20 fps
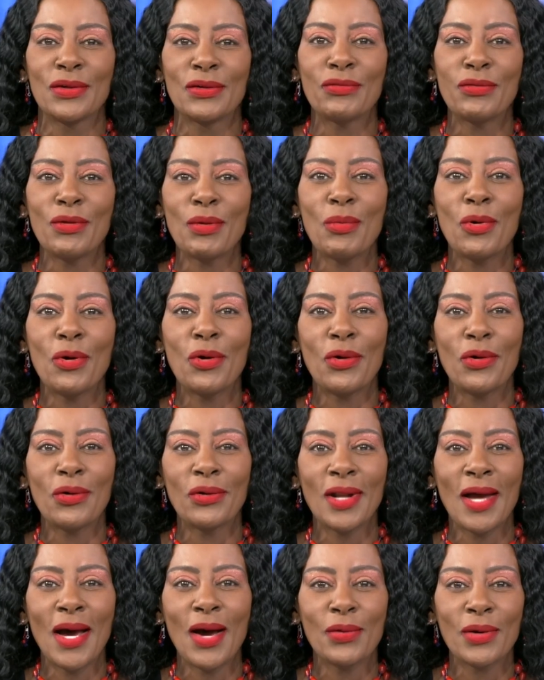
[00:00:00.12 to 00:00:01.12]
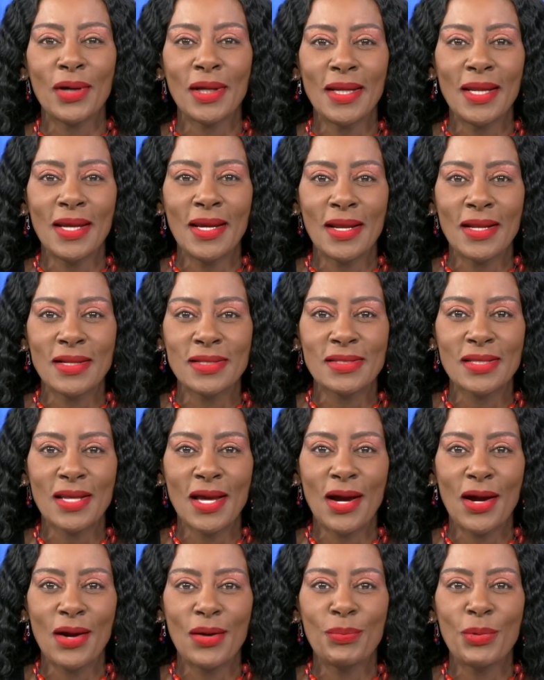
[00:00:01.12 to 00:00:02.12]
For more on how Ghanaians
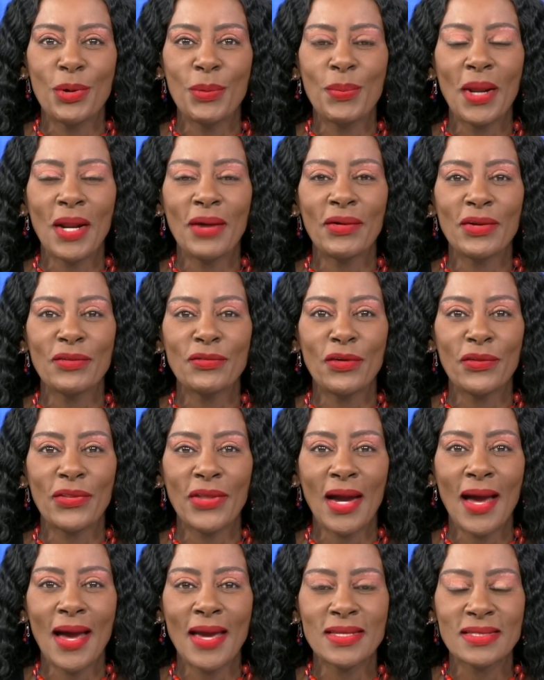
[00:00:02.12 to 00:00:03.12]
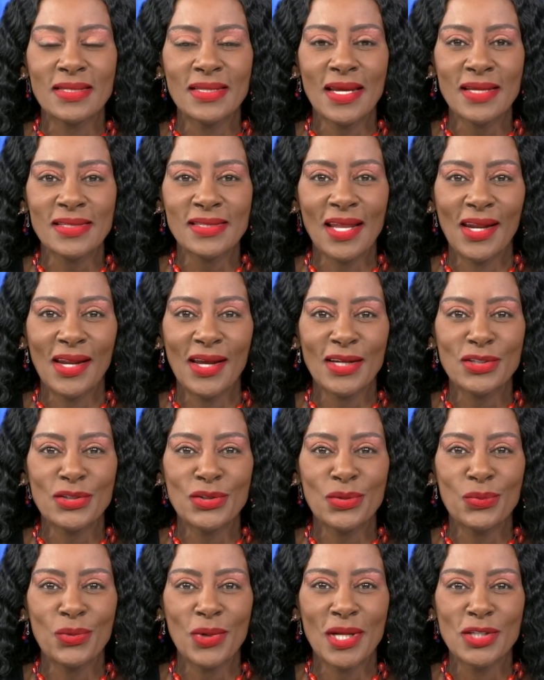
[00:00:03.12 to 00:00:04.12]
are preparing for the high-stakes election,
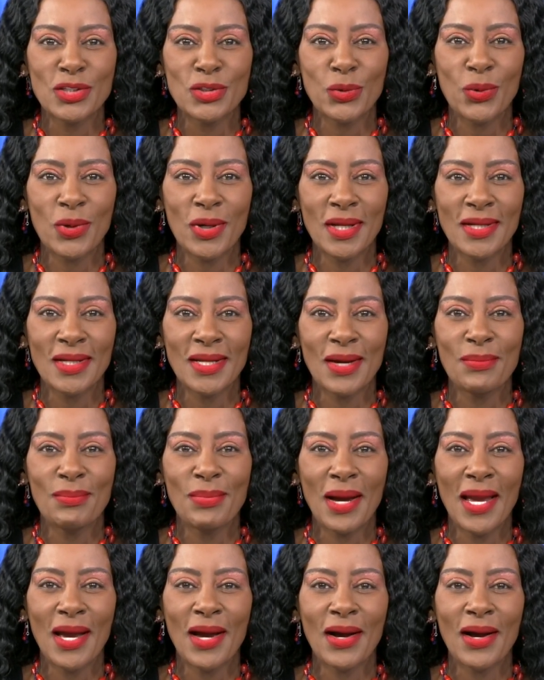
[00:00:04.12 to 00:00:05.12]
we're joined by